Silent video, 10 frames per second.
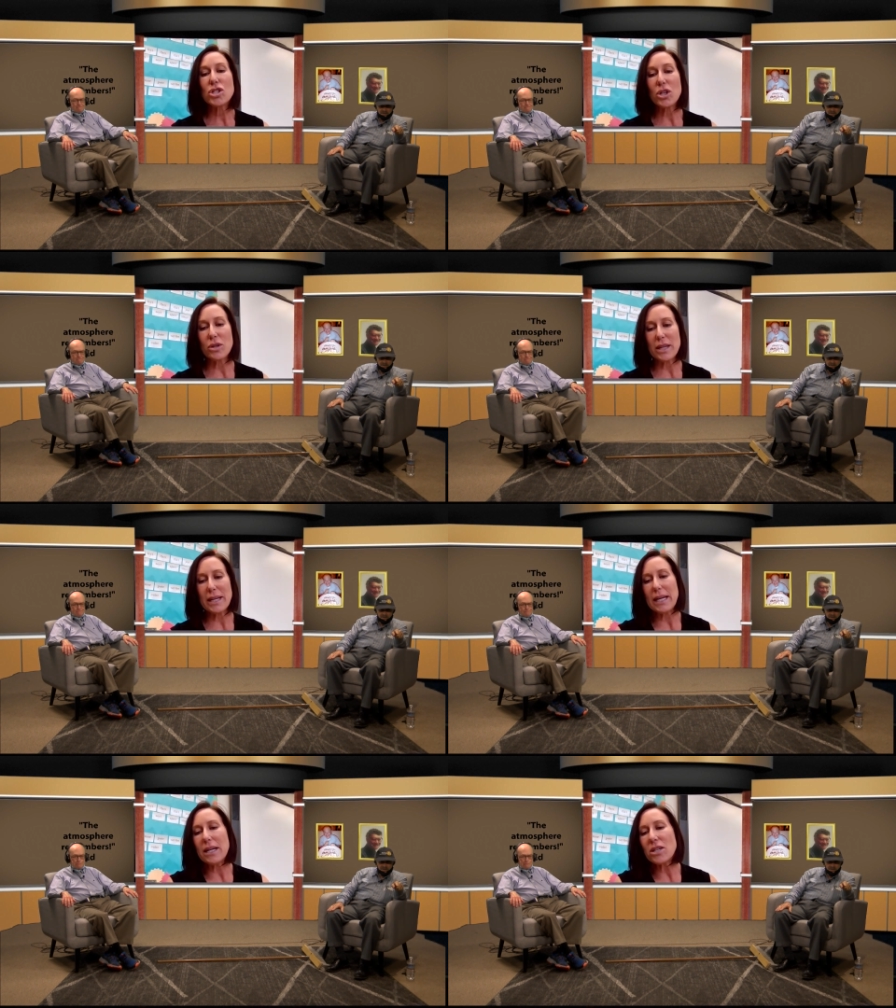So
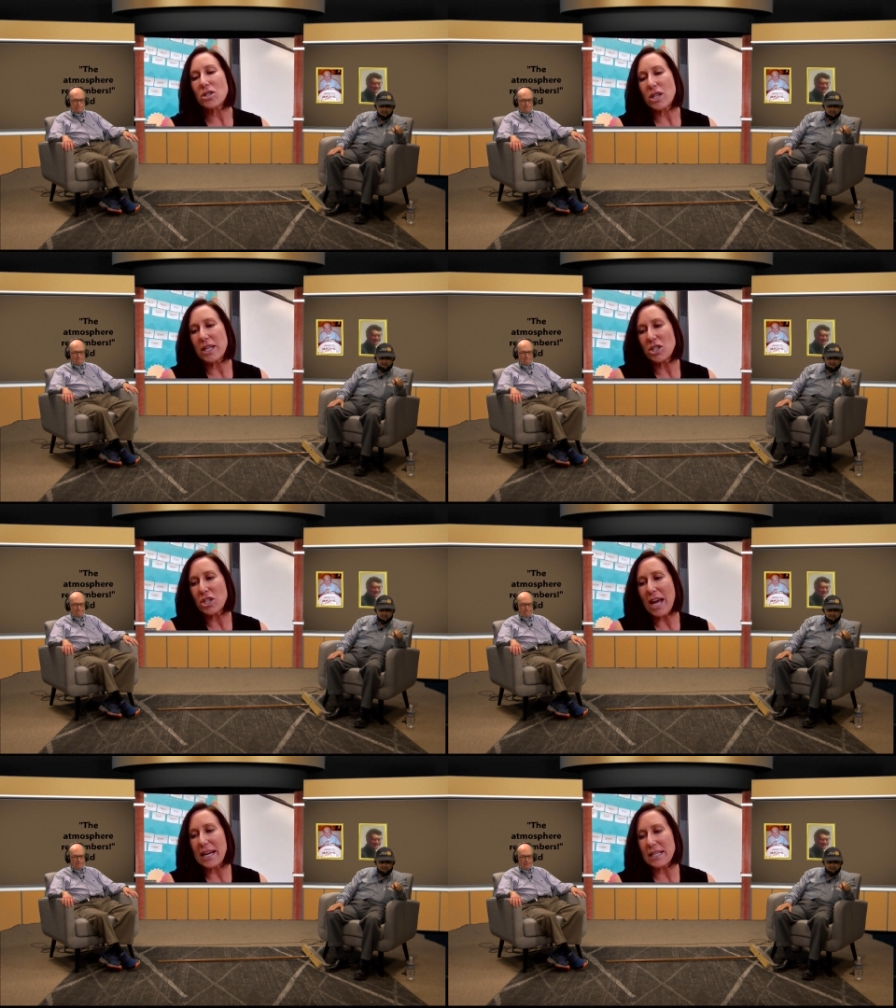the the
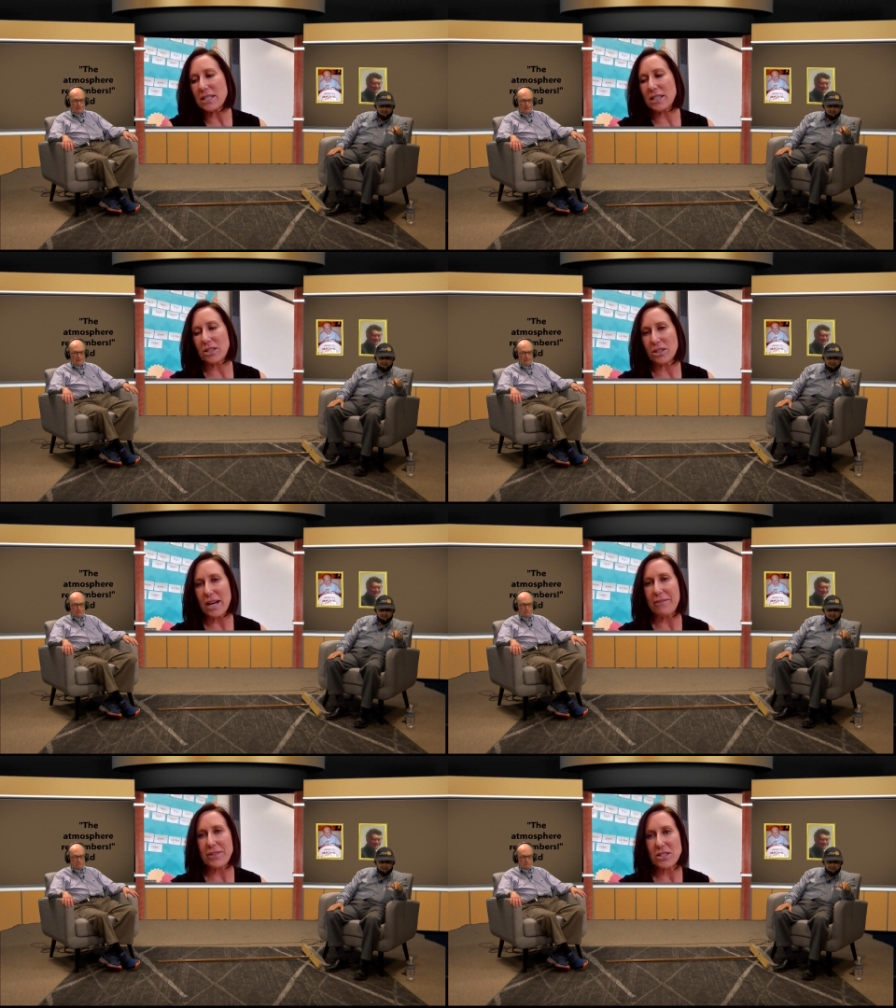shack is a little
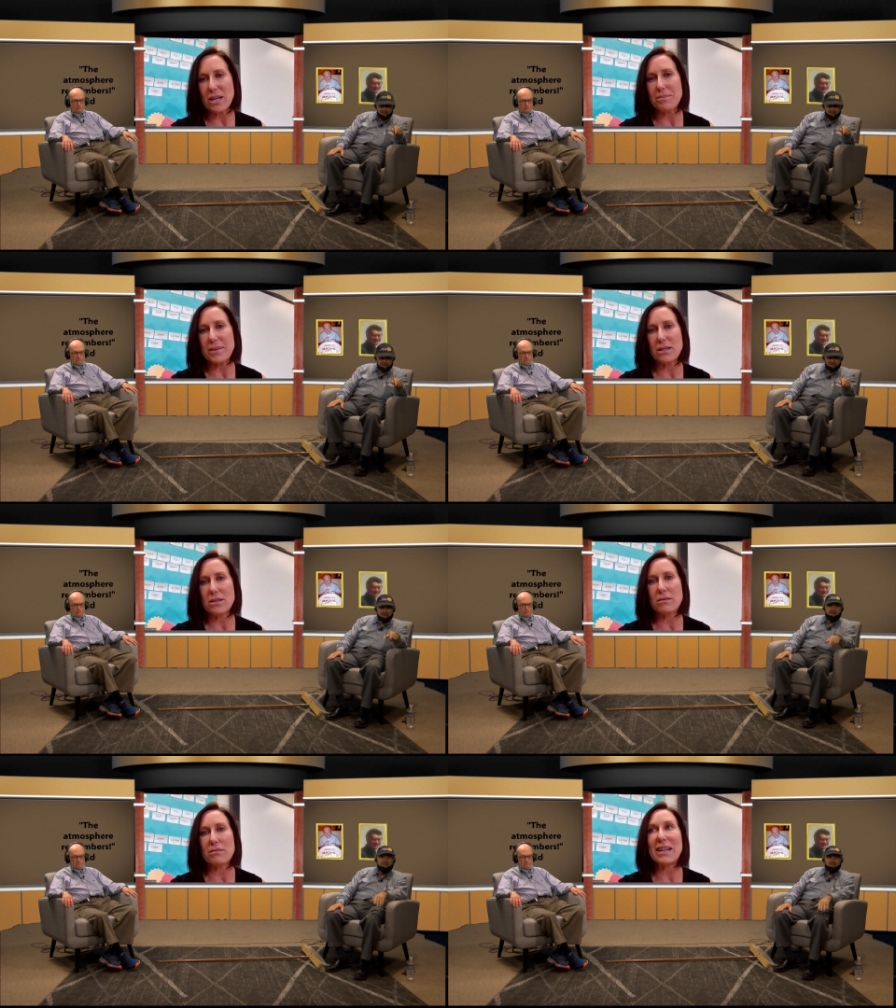coffee shop
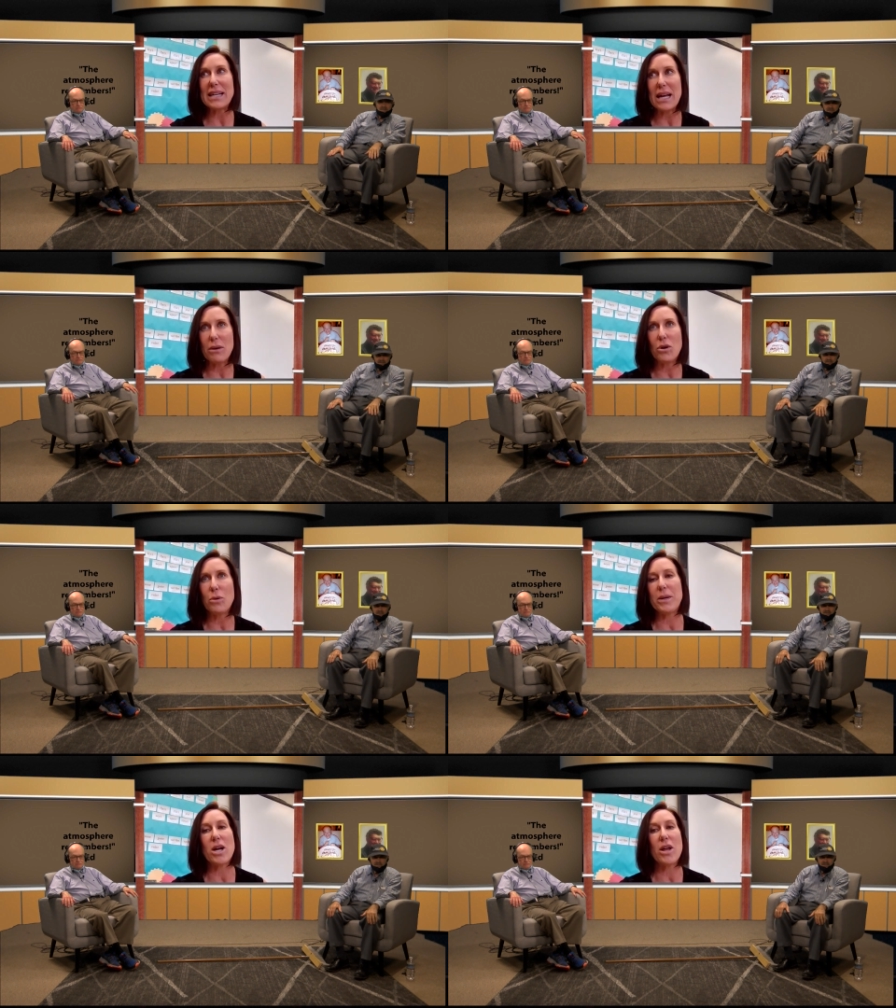that's right now
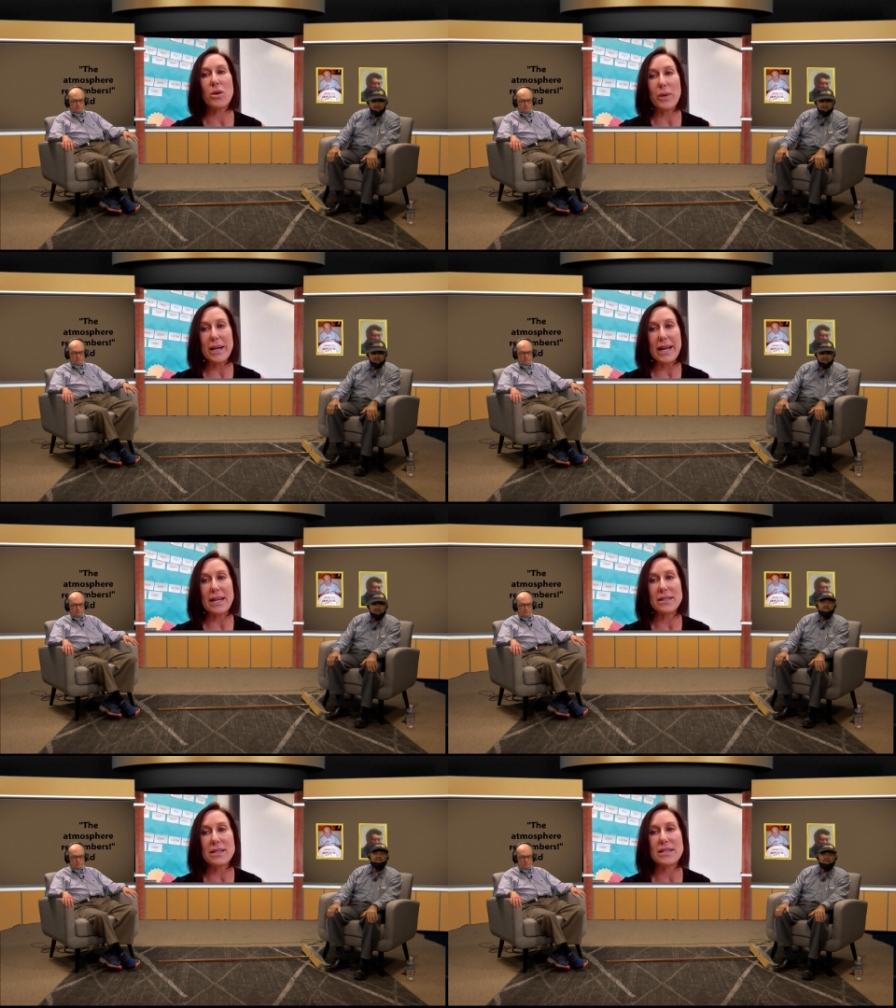open on the
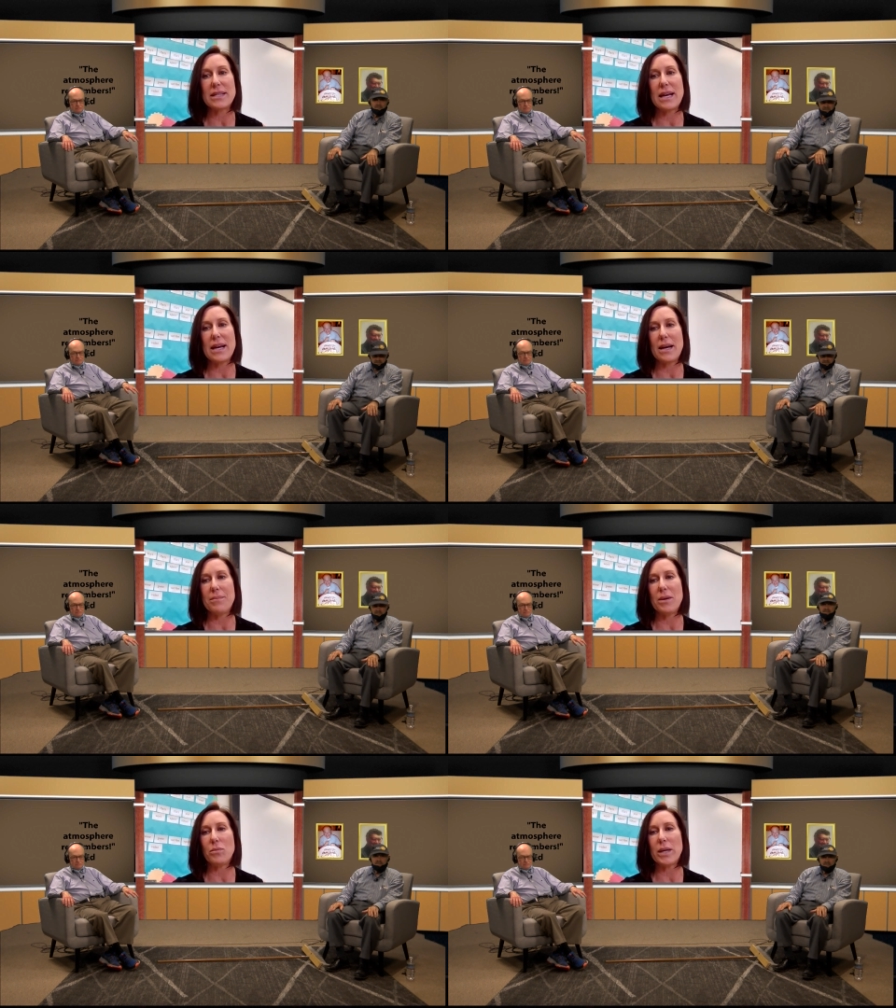weekends,
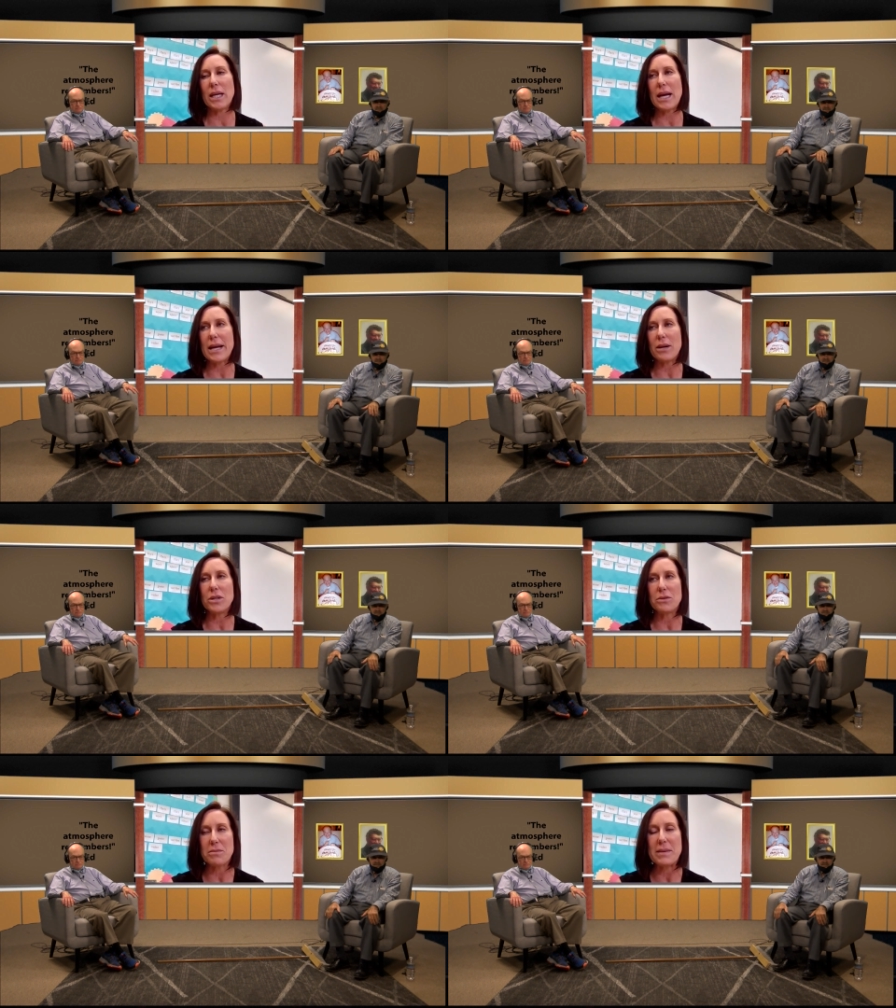um, and we I
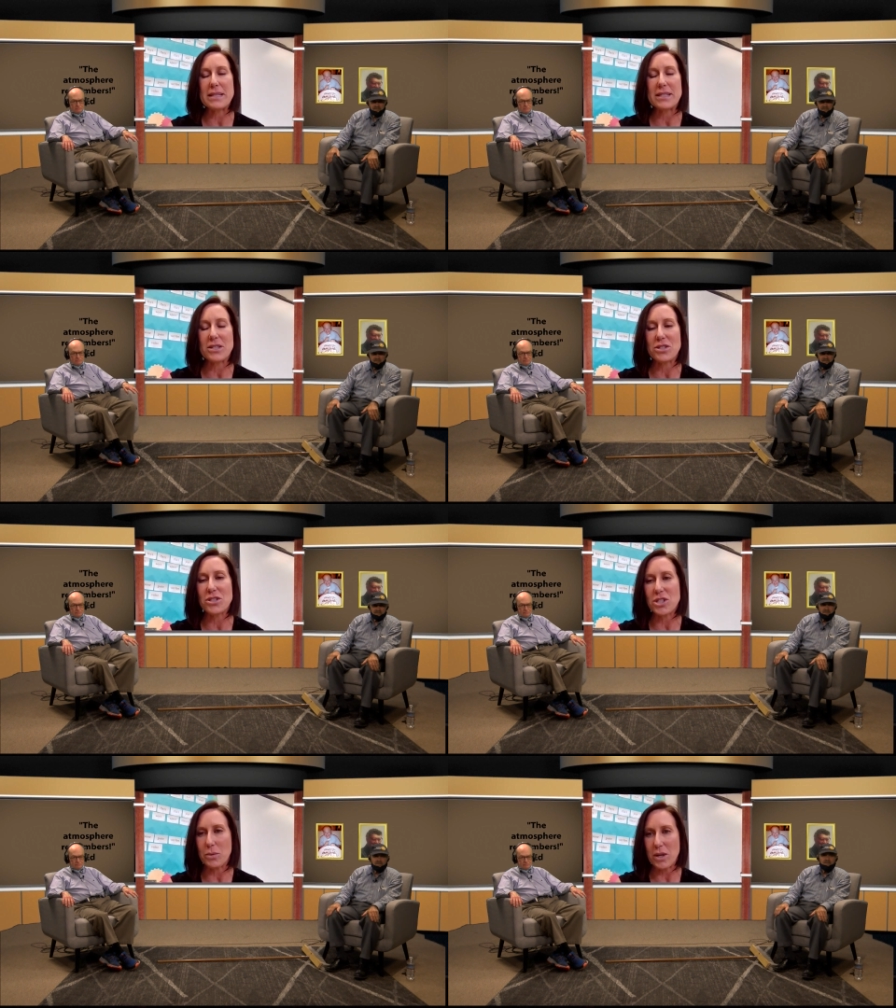own it with my
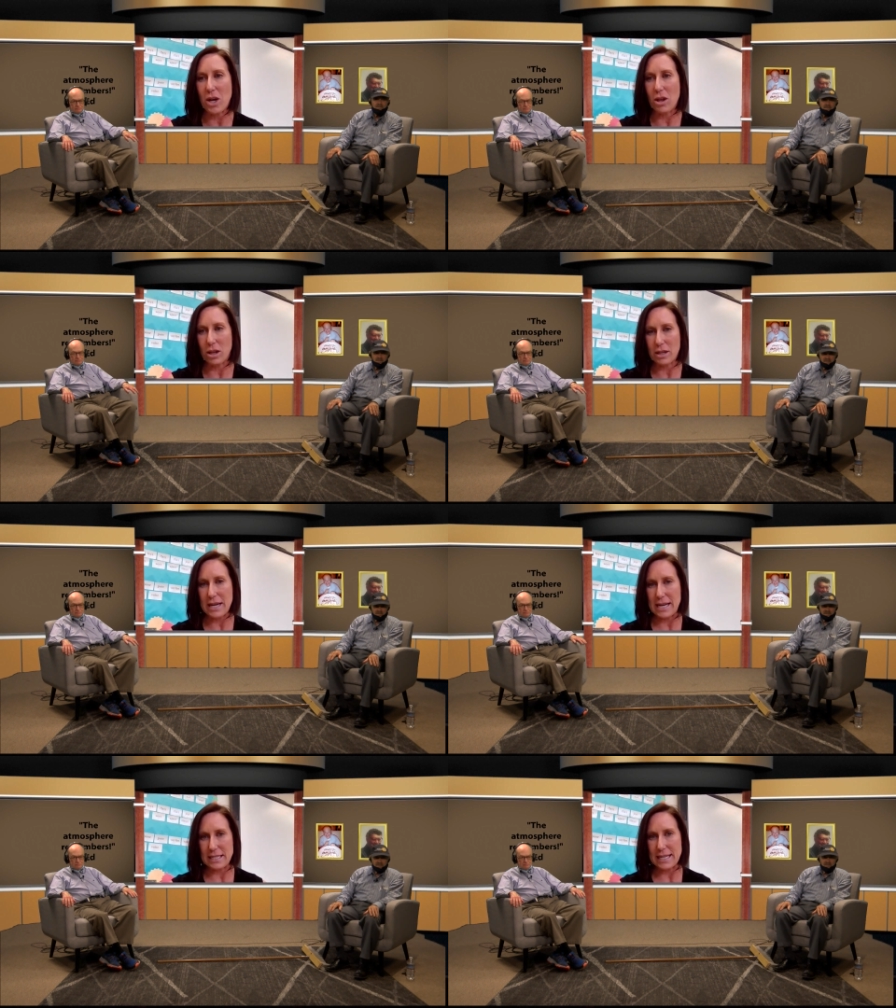sisters, so we all
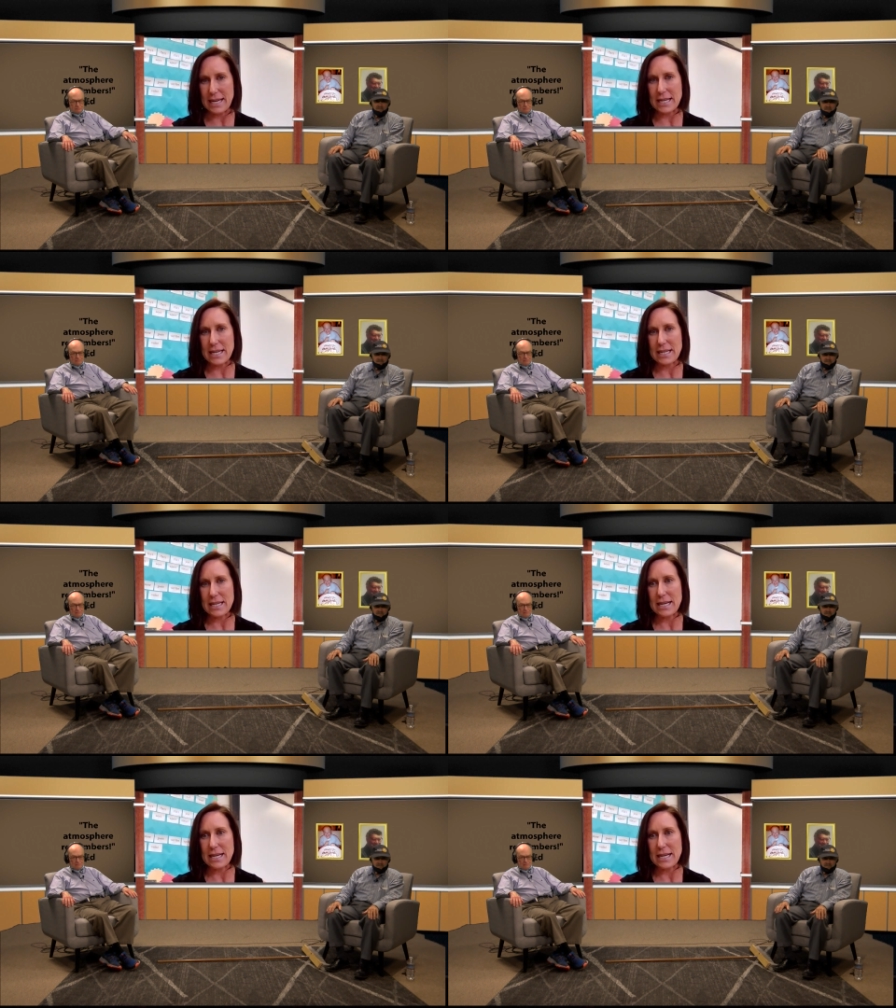kind of take